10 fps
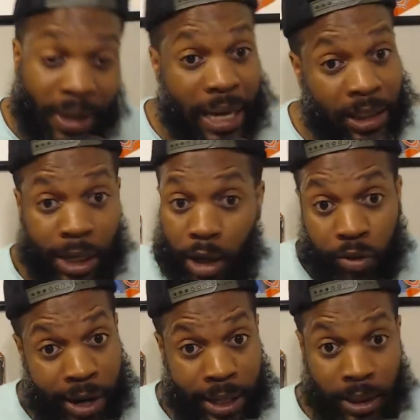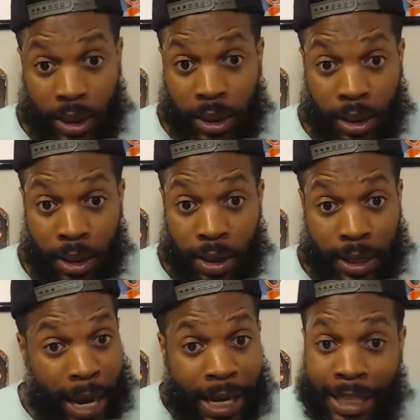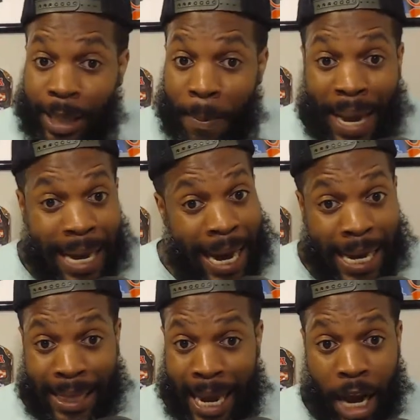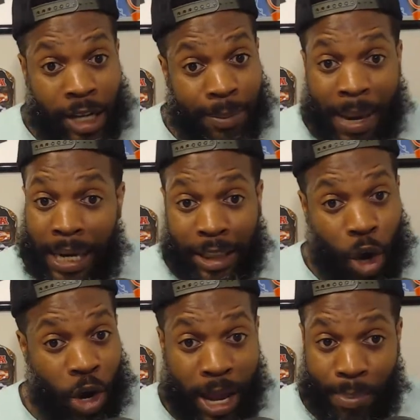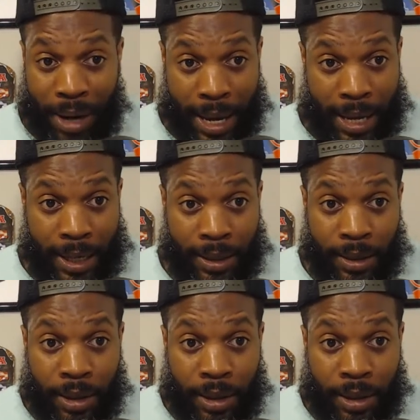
But that's still a risk. That doesn't mean anything. That doesn't mean it's going to get played.